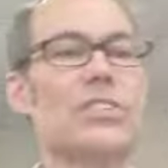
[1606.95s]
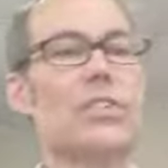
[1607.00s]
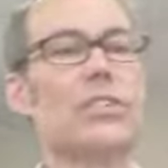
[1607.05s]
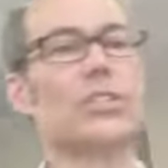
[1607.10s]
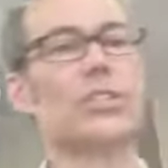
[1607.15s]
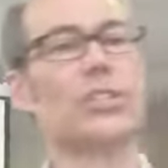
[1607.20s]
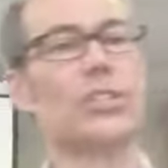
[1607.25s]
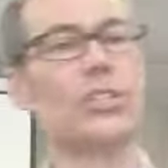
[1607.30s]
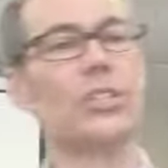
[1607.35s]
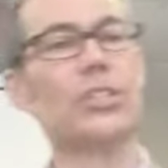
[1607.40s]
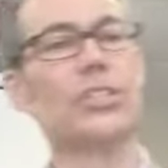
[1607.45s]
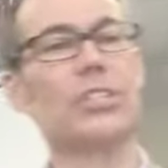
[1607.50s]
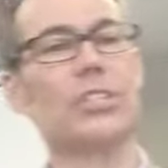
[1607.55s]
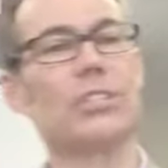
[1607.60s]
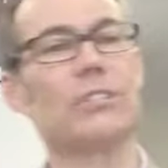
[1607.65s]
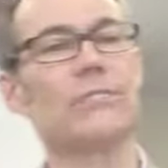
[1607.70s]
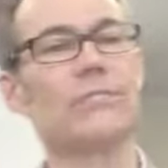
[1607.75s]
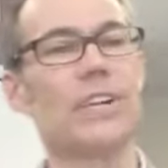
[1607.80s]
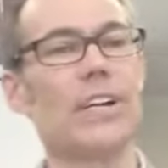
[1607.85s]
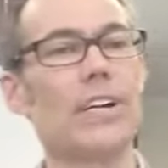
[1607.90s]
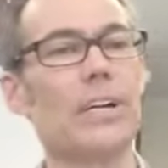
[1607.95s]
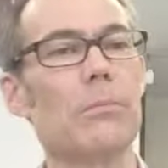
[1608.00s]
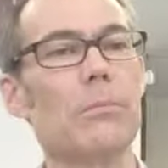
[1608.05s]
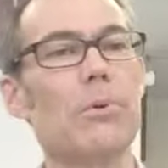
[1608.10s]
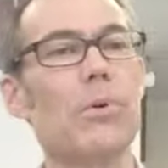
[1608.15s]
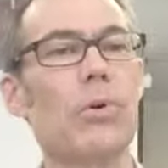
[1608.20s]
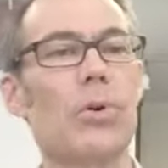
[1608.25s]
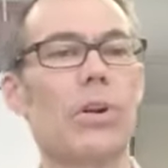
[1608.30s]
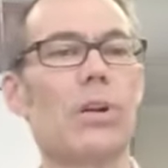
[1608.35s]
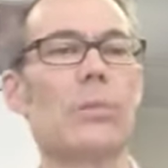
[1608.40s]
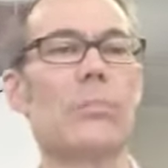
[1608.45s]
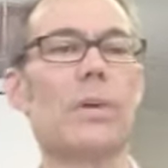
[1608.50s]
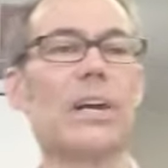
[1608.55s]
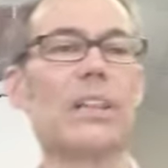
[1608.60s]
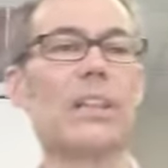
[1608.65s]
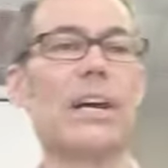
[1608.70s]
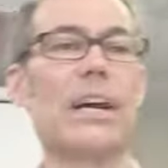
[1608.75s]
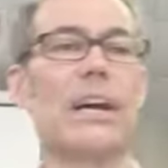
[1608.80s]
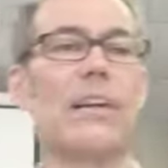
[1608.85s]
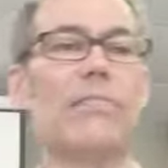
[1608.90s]
your church isn't very important in my
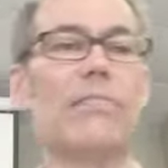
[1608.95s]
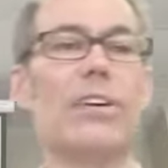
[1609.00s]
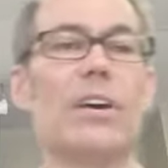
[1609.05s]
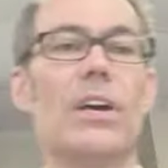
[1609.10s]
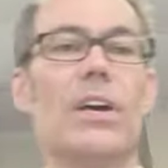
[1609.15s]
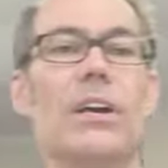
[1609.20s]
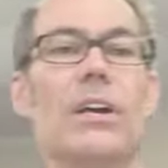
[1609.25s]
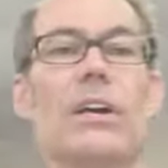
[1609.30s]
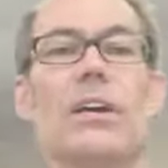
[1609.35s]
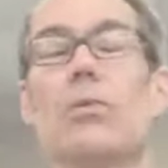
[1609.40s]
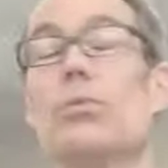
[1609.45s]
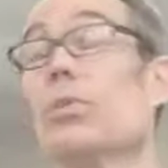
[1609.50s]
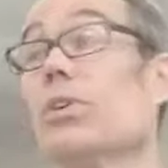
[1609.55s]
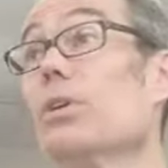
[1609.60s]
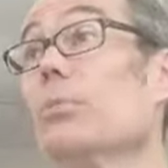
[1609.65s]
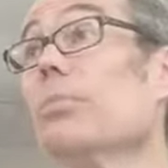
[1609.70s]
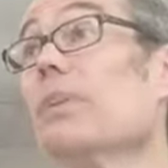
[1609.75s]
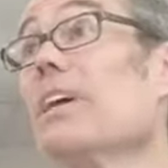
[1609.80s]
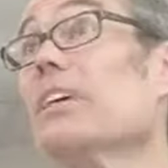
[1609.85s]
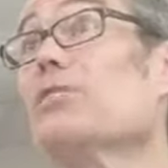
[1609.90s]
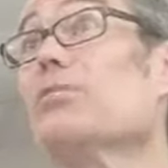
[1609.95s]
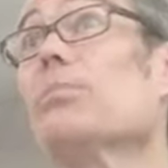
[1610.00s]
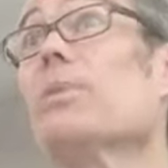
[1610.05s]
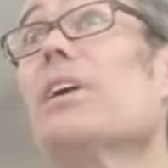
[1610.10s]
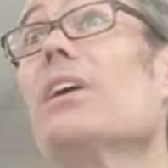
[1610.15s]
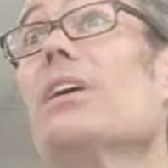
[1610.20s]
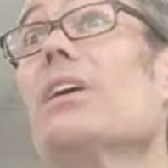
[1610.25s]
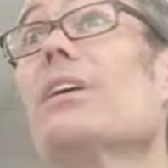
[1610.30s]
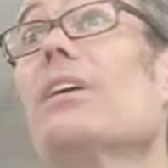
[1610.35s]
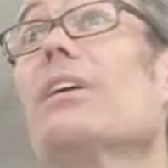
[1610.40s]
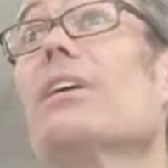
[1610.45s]
life. Will you bless me?